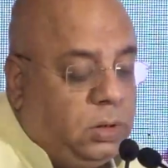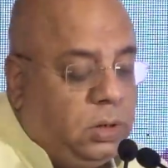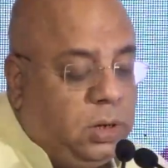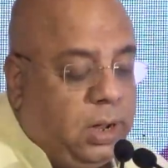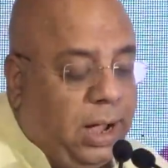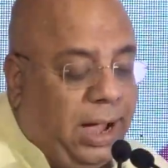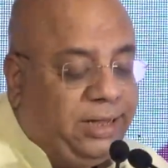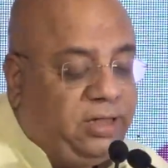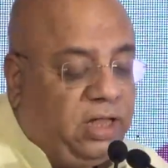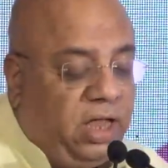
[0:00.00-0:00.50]

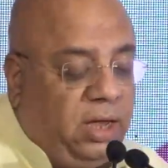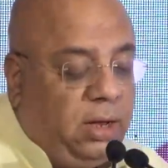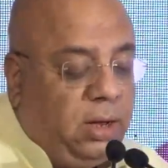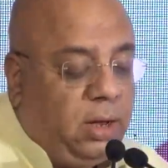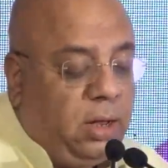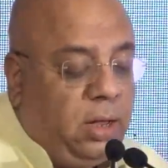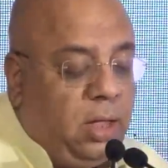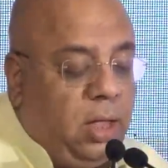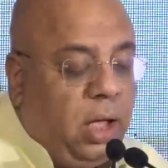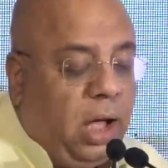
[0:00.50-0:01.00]
I think
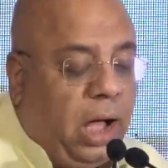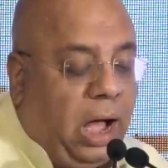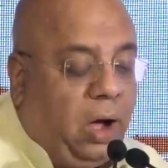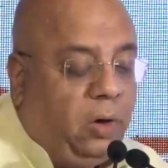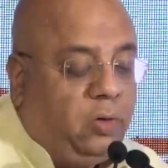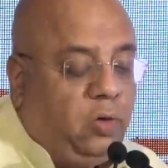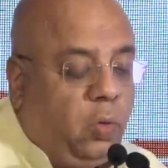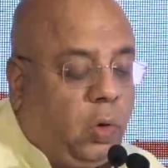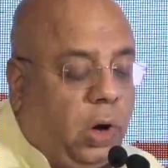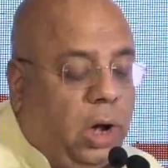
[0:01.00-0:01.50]
how
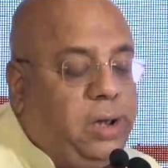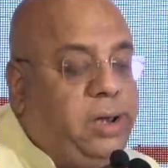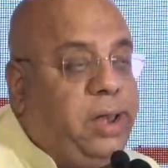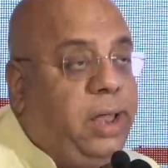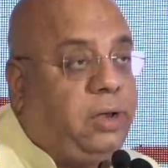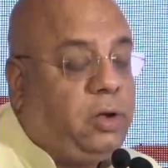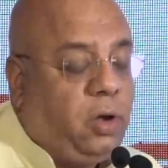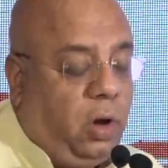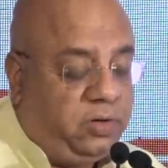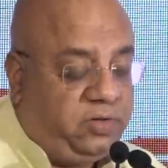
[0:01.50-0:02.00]
you
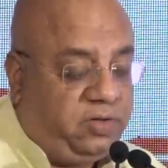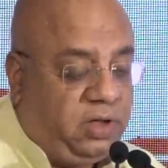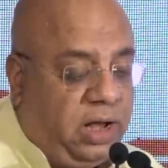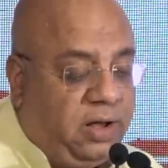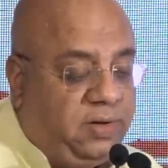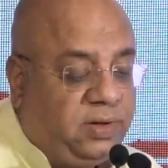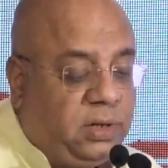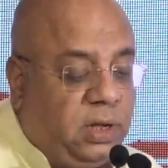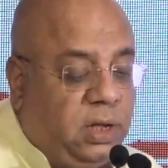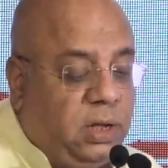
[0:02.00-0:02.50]
conduct
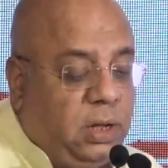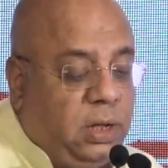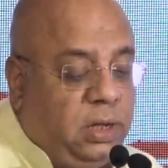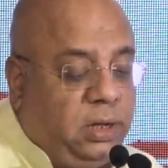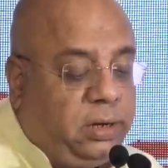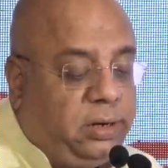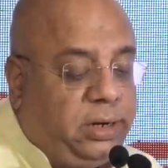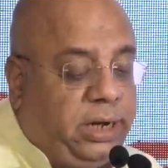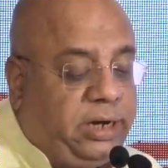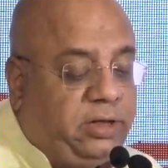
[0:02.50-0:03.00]
yourself
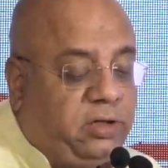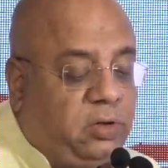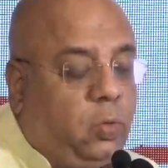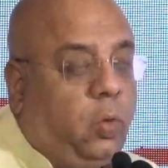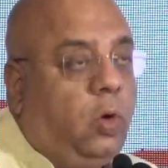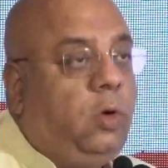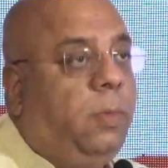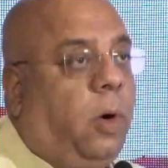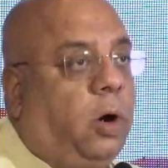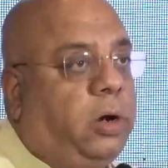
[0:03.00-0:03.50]
creates
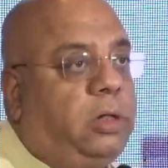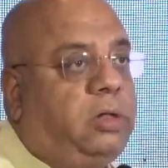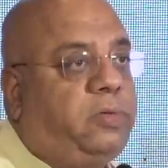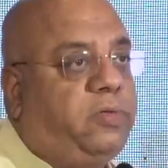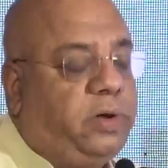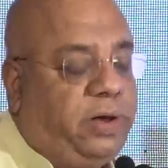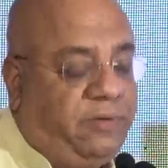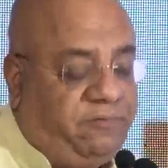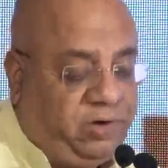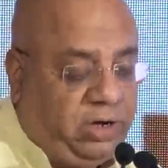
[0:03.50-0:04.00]
role models
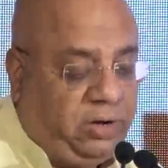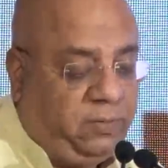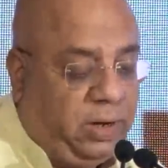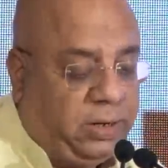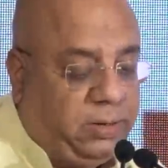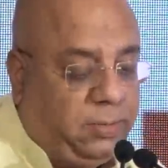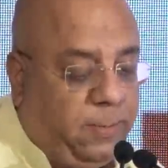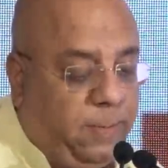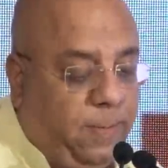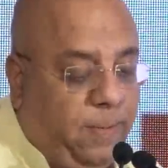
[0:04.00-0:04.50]
for everyone.